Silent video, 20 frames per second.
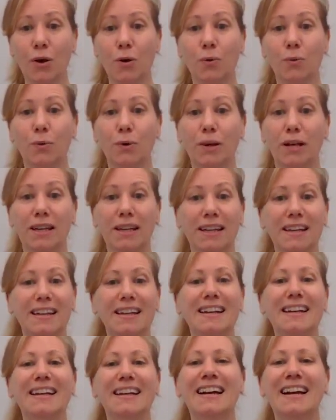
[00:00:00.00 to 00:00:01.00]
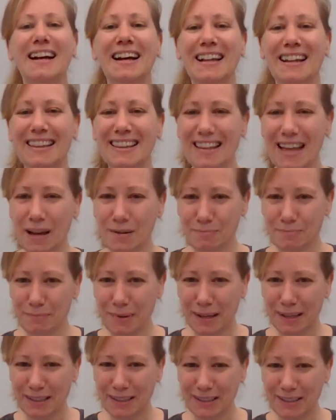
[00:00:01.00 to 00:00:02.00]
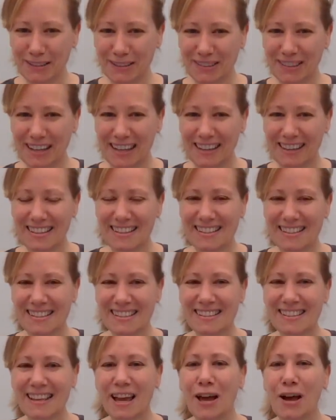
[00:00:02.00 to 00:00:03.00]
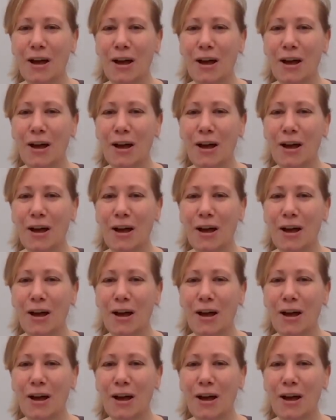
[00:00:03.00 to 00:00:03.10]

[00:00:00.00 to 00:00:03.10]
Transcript: We clap hello like this.